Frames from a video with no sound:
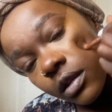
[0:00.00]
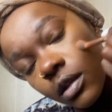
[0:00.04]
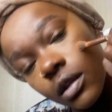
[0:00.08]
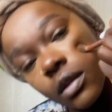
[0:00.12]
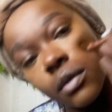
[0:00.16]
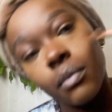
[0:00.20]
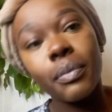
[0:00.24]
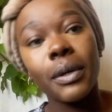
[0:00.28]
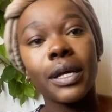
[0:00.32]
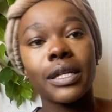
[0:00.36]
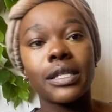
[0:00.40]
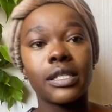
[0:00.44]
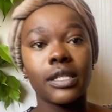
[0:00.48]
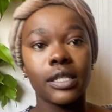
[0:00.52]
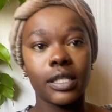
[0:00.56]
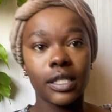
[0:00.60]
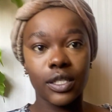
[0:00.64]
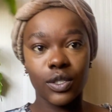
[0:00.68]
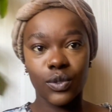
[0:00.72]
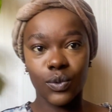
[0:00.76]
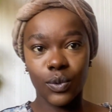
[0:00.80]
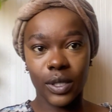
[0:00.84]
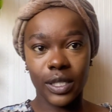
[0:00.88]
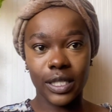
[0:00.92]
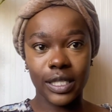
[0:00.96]
But it
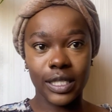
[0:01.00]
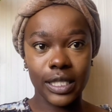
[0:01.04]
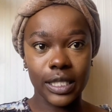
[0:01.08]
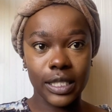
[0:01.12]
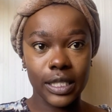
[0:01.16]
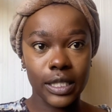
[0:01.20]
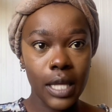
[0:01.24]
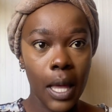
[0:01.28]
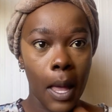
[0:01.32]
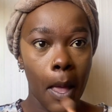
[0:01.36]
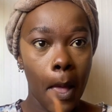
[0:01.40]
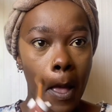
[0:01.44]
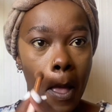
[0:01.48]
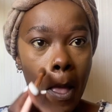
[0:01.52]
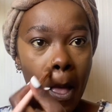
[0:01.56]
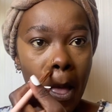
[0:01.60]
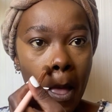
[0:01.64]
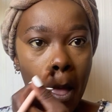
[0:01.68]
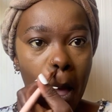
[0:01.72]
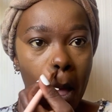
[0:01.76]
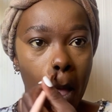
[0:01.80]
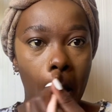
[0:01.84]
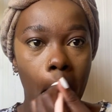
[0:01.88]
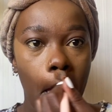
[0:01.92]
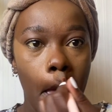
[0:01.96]
is what it is.
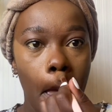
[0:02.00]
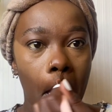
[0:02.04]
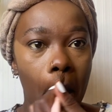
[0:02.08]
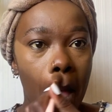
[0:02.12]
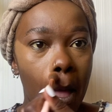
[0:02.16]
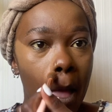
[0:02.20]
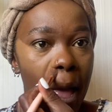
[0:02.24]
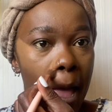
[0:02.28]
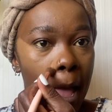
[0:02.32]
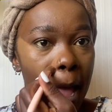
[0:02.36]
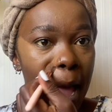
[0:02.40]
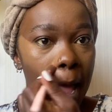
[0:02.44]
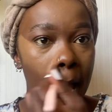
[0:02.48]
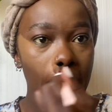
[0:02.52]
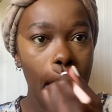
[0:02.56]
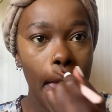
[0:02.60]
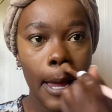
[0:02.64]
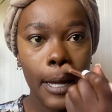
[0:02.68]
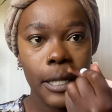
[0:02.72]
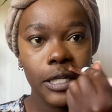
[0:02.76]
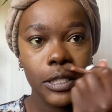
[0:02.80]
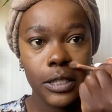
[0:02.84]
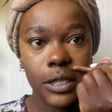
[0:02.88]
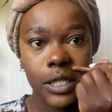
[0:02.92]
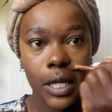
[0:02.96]

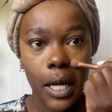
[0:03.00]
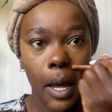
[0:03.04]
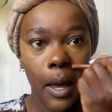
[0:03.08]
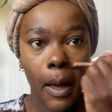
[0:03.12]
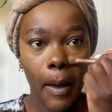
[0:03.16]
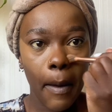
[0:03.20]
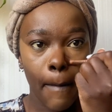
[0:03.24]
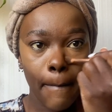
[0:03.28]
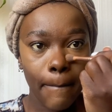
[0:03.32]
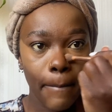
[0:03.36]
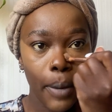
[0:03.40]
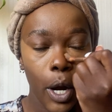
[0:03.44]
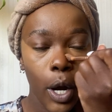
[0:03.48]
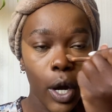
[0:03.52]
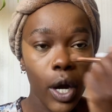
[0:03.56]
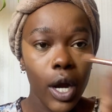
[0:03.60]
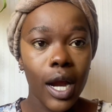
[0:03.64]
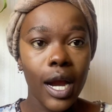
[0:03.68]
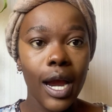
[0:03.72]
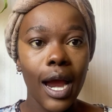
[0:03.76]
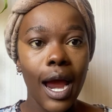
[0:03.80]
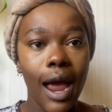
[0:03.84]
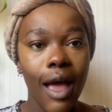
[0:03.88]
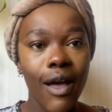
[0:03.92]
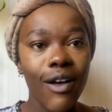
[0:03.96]
And
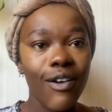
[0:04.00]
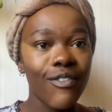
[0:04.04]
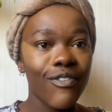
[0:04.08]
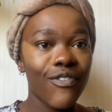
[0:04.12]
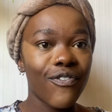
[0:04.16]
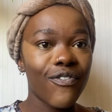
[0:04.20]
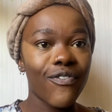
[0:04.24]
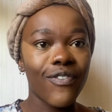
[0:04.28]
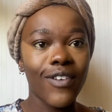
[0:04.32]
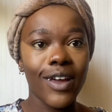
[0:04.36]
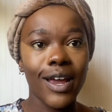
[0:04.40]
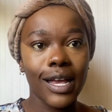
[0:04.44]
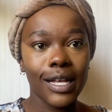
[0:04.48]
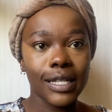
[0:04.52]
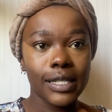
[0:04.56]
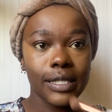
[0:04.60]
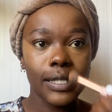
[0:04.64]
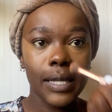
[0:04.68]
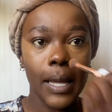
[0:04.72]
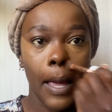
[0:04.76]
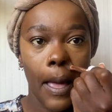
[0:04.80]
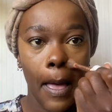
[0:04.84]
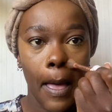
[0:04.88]
perfect.